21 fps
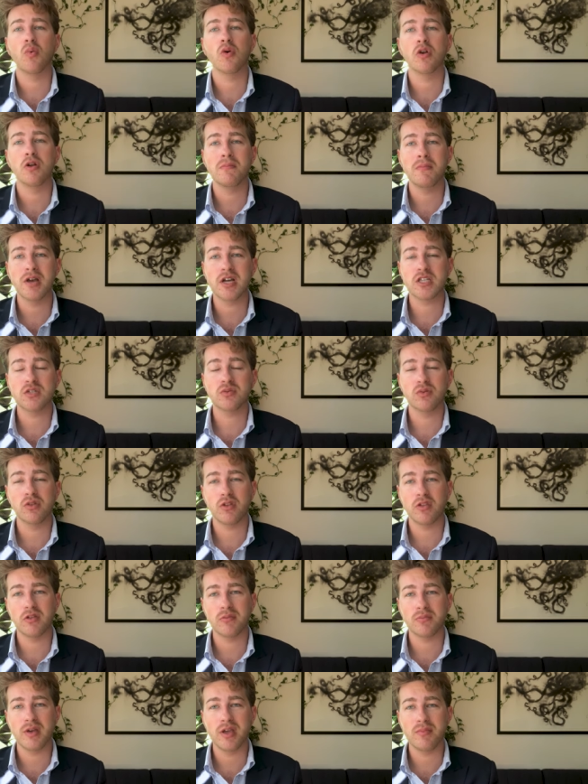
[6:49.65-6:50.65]
want to mix with
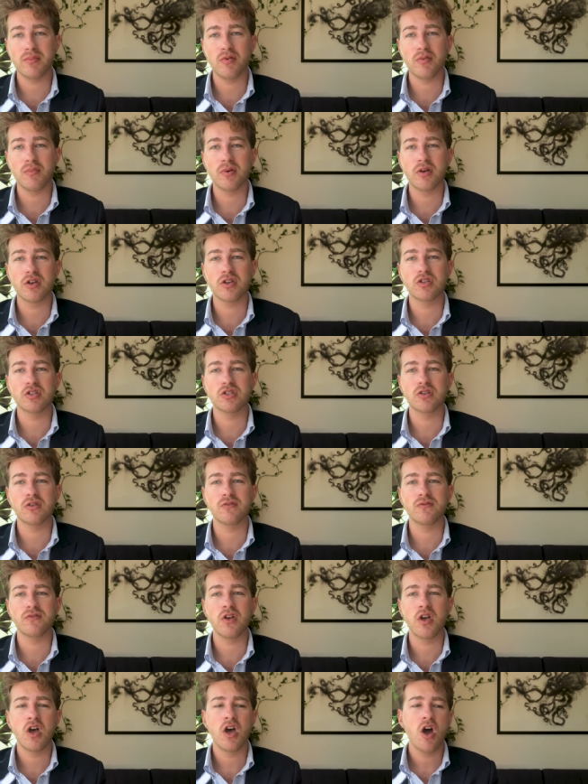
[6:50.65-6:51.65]
other people because you've